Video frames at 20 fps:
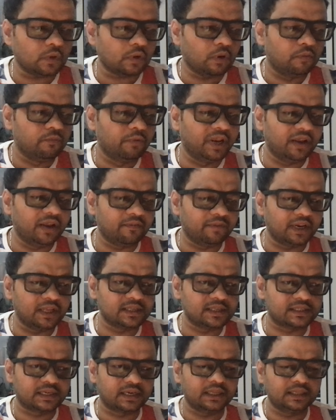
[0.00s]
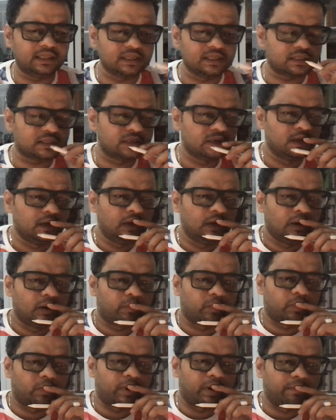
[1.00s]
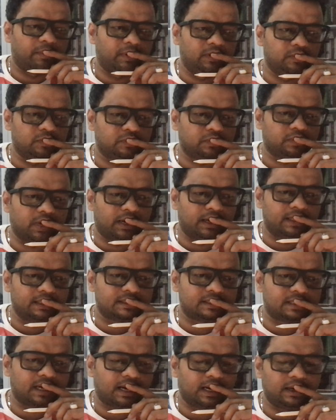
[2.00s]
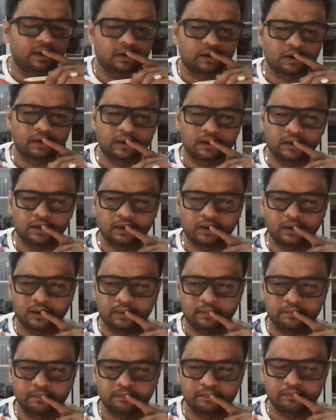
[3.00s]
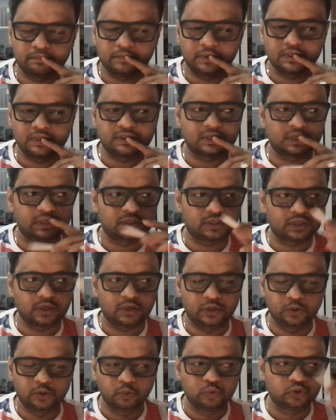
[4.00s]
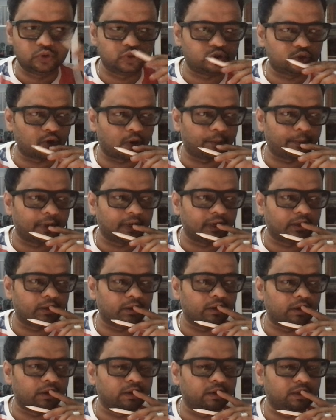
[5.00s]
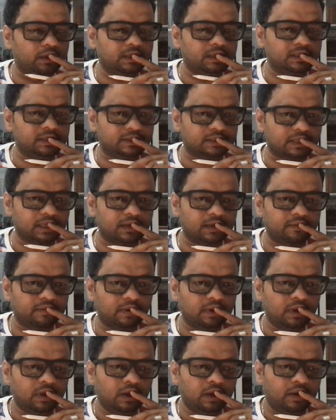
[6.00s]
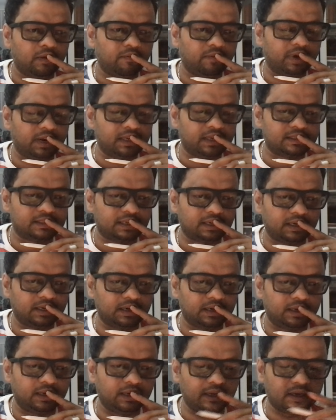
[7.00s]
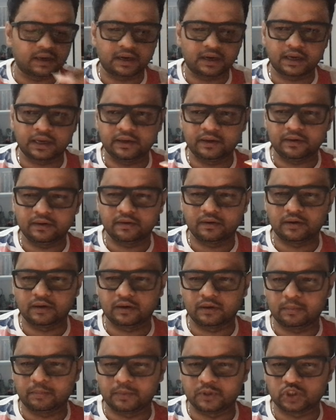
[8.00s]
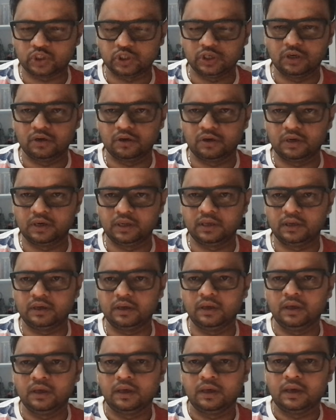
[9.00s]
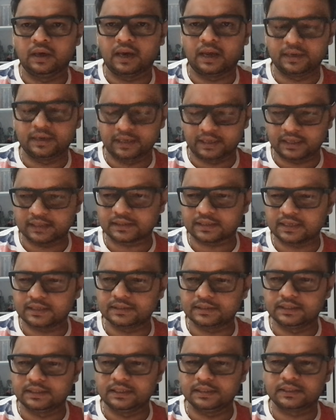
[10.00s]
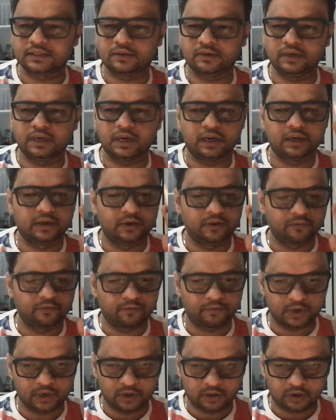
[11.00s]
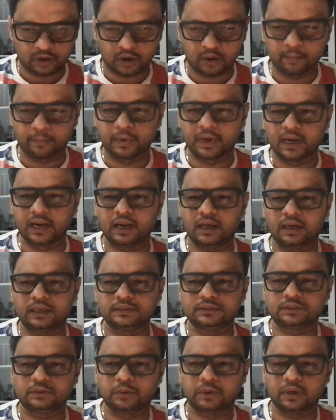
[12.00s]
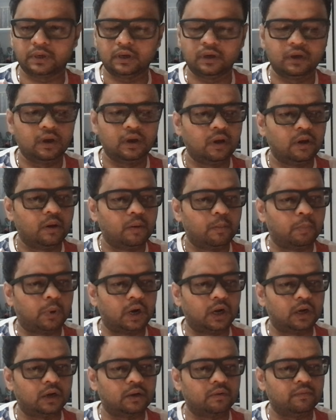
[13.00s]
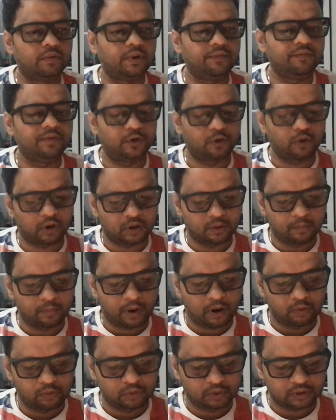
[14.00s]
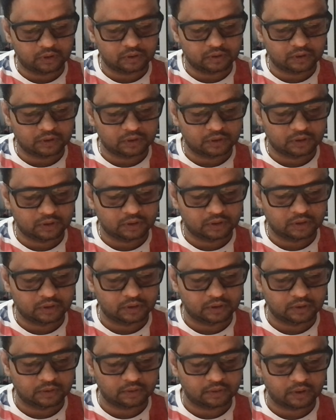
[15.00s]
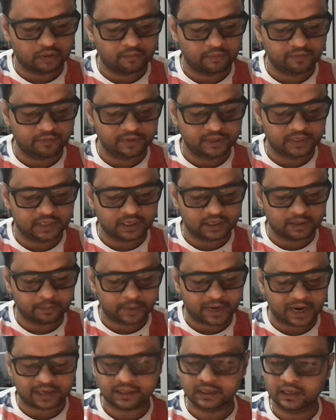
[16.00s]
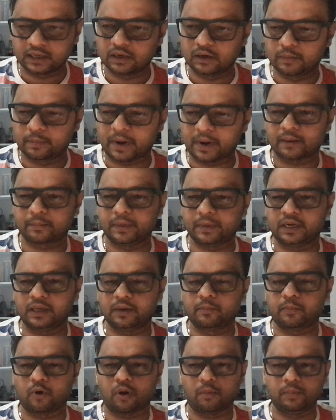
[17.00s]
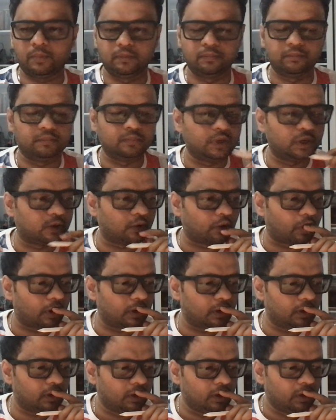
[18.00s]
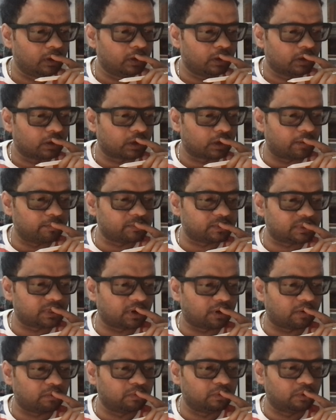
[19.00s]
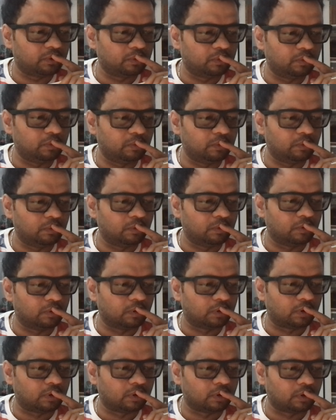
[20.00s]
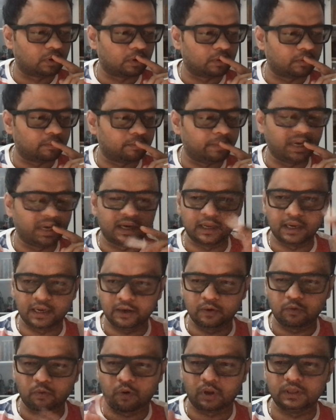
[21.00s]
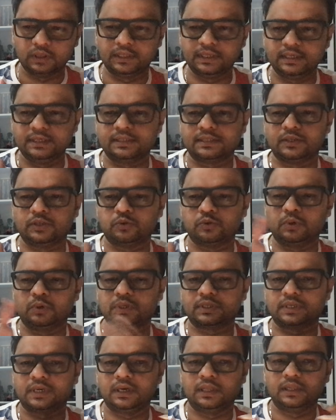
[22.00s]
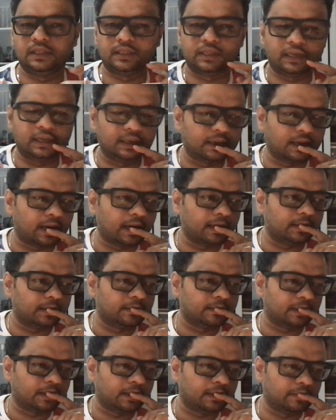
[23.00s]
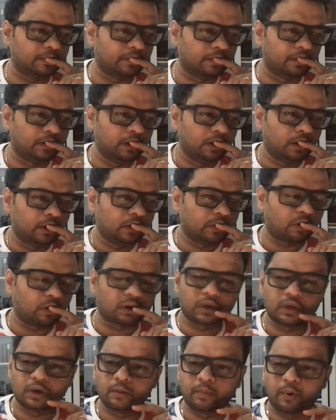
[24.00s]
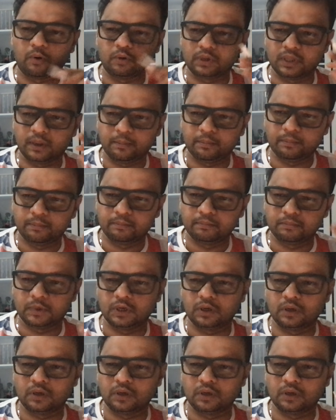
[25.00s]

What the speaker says: when I say this, probably you should understand, it's a huge topic in itself. When I say AI, machine learning, and data science, these three are different umbrellas. Okay. But when we talk about when we take a practical pragmatic problem, it all comes down to mingling all these into a single thing, and no talking about them